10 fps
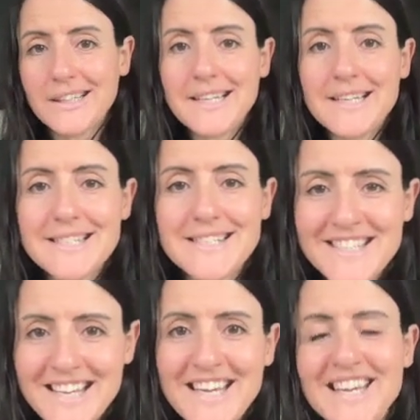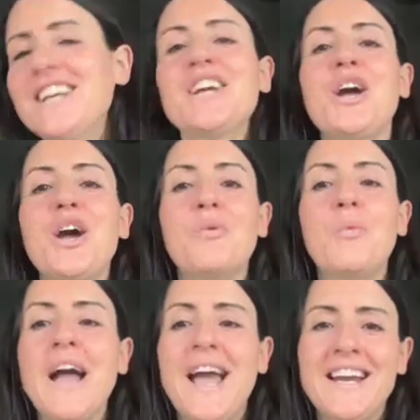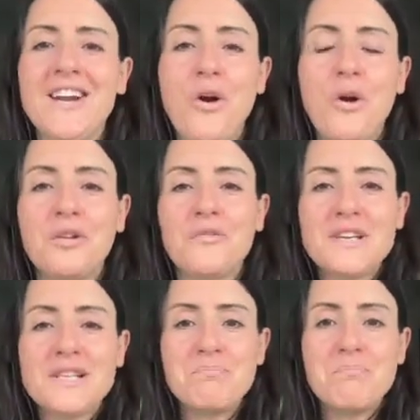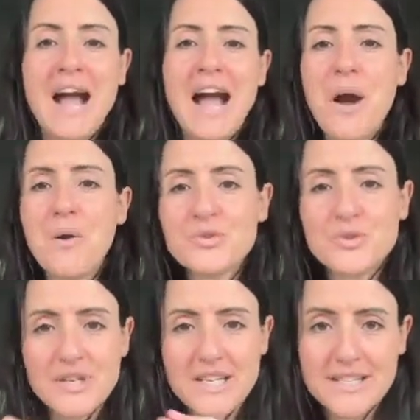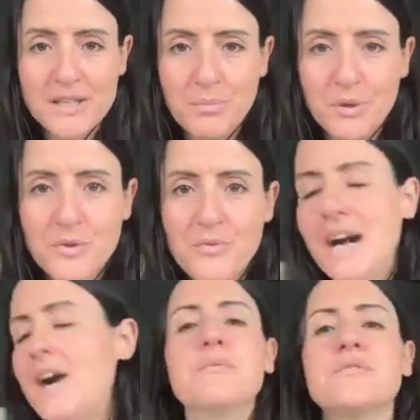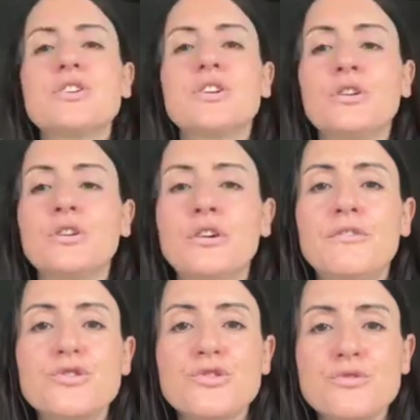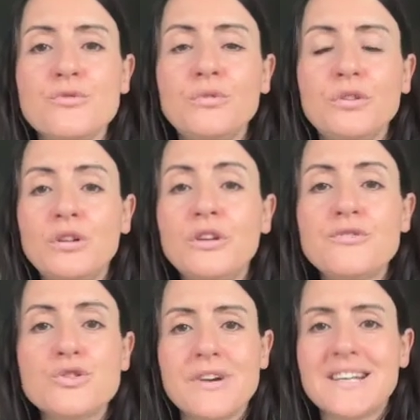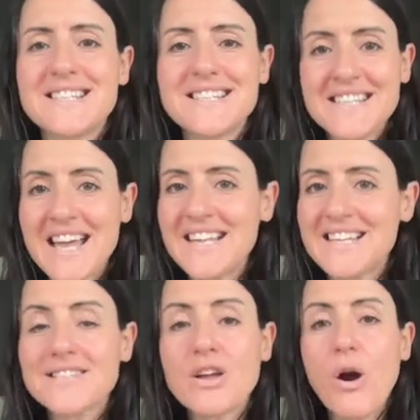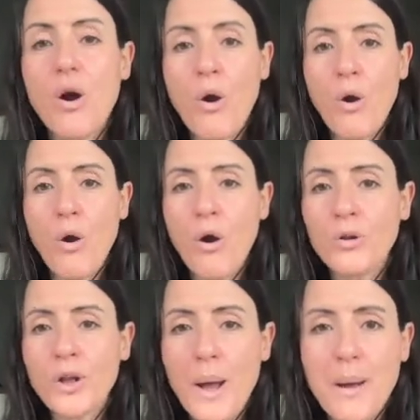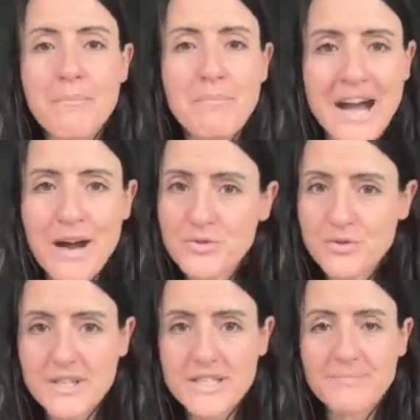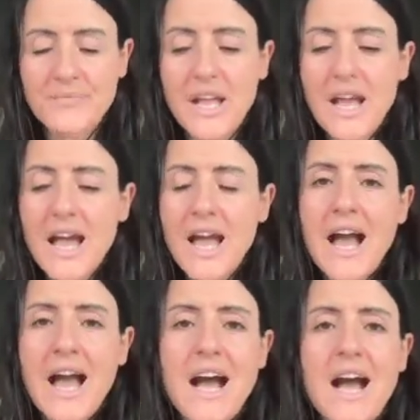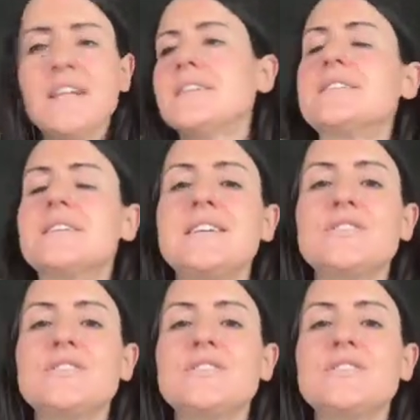insane when all of these boundaries are put around love. True love transcends all boundaries. And it's